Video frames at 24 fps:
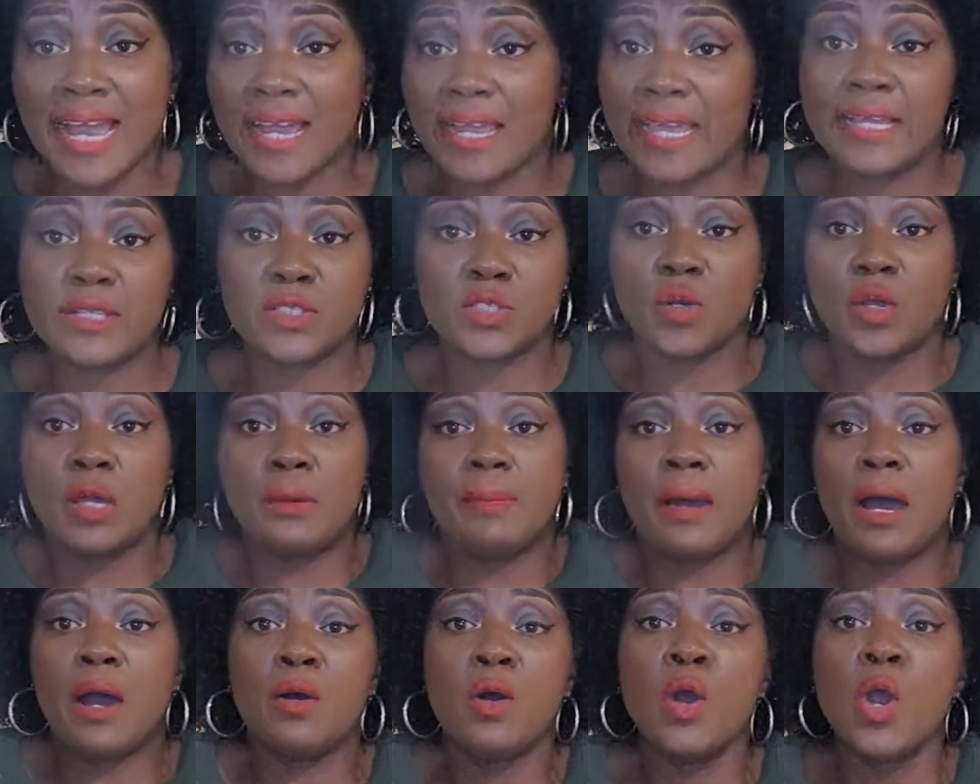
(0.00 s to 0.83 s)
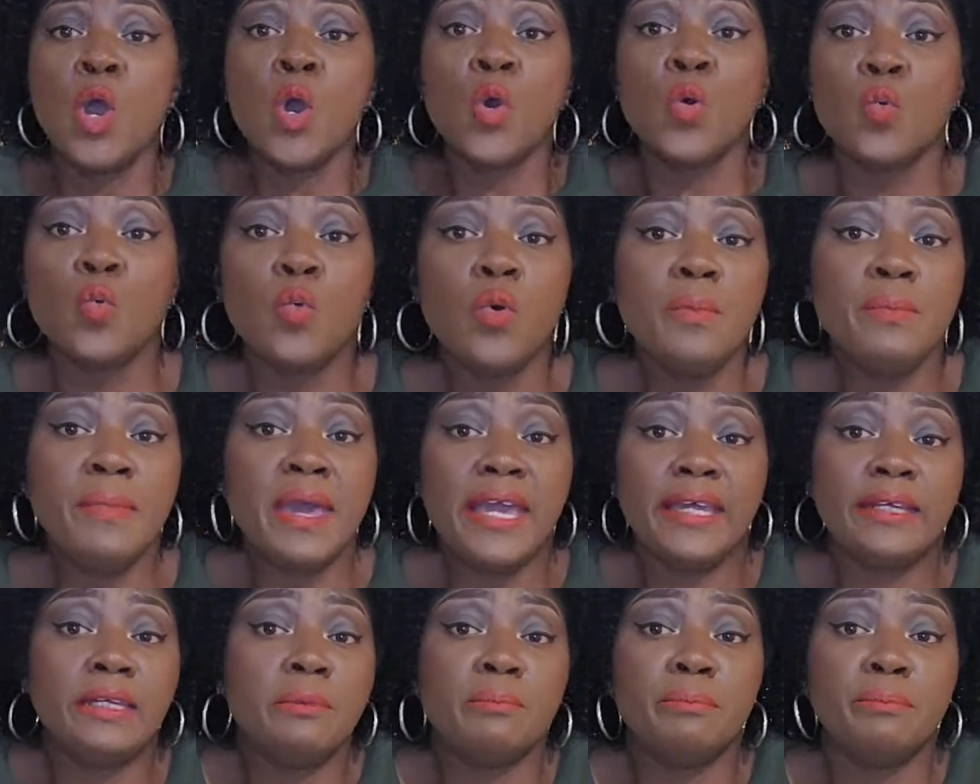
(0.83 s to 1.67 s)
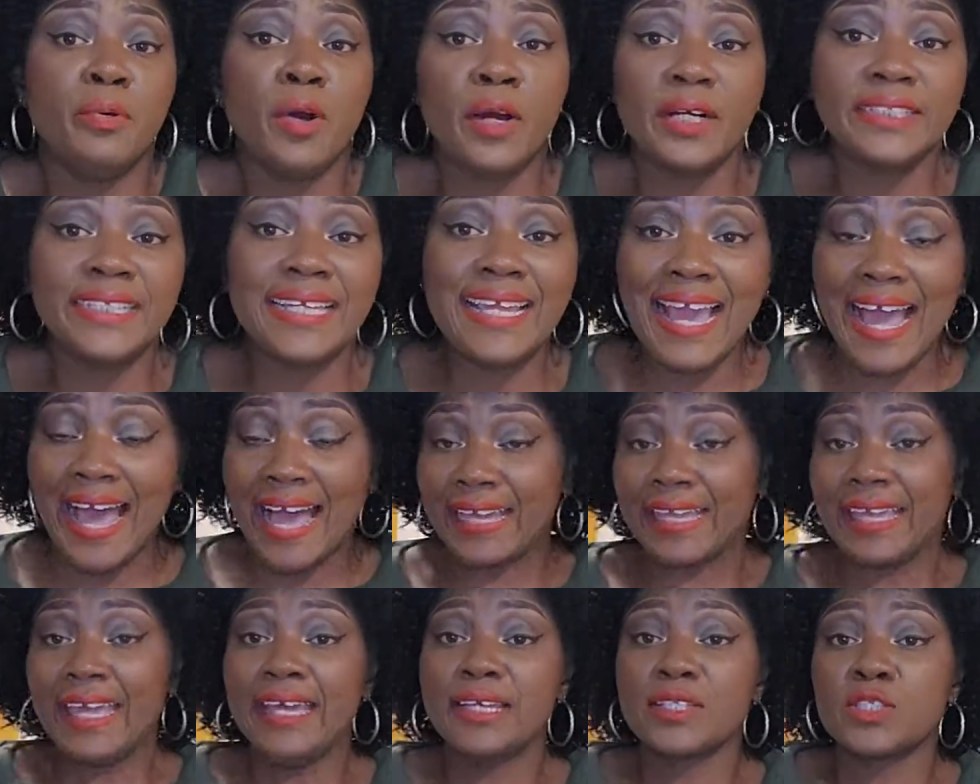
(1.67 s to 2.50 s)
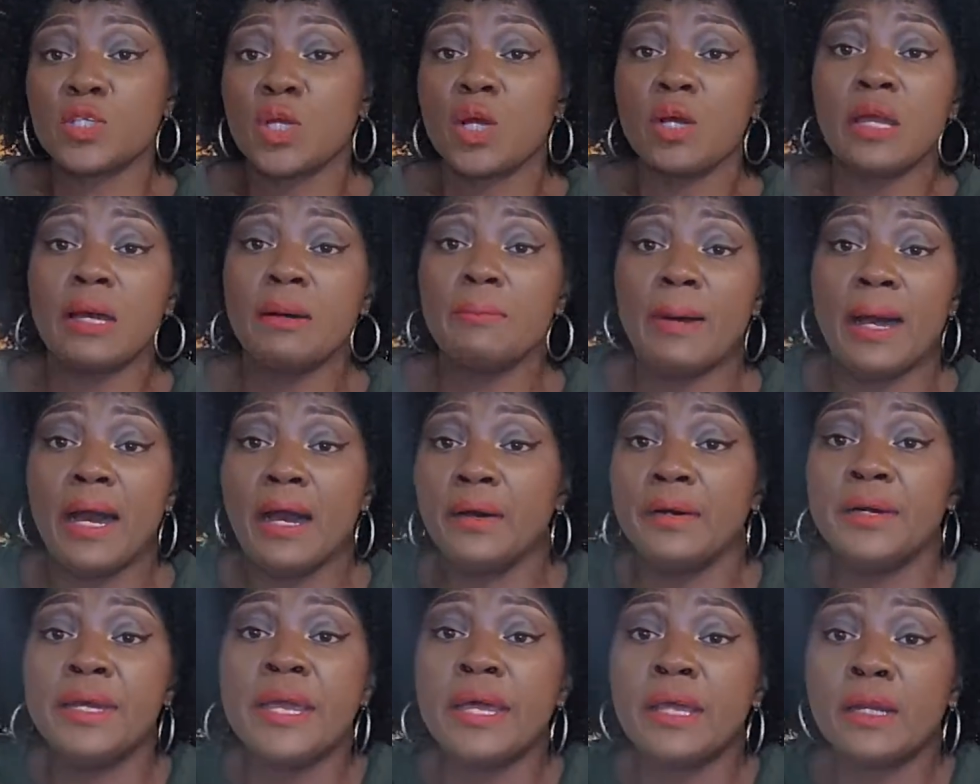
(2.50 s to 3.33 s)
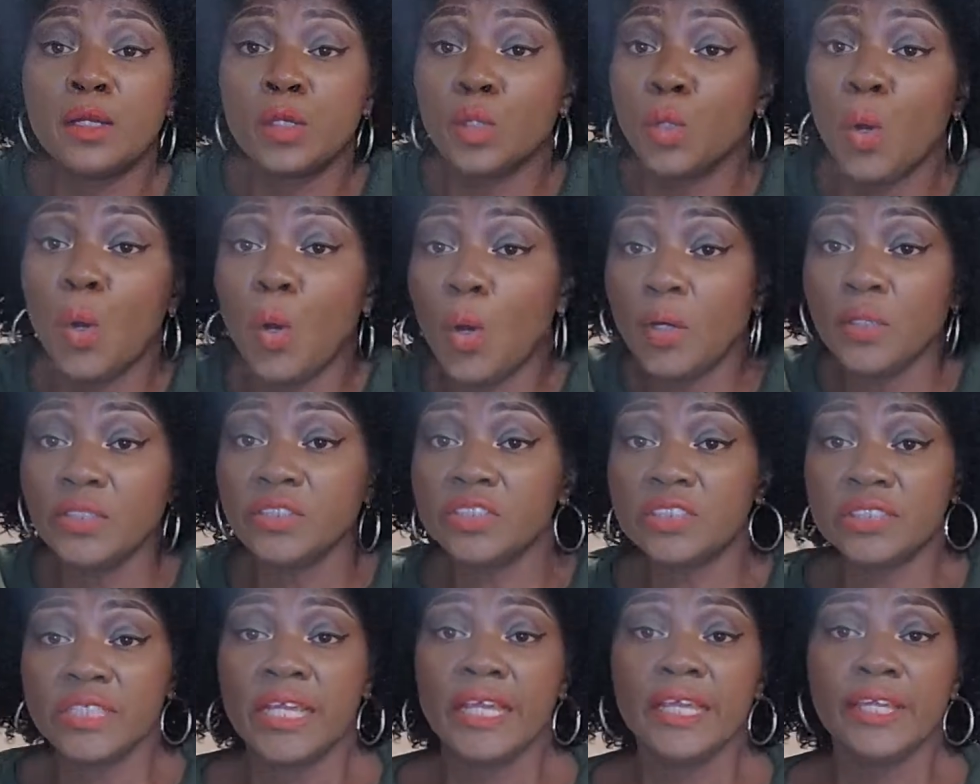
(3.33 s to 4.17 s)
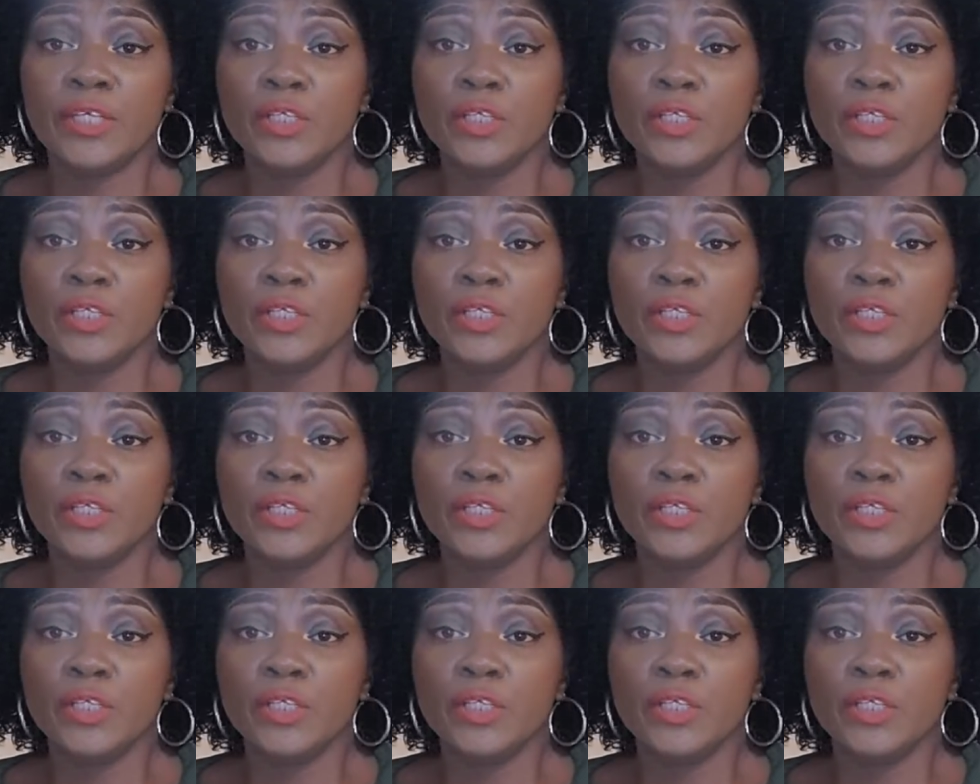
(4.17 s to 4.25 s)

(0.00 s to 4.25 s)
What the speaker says: I can't talk about women body. I can't talk about laws.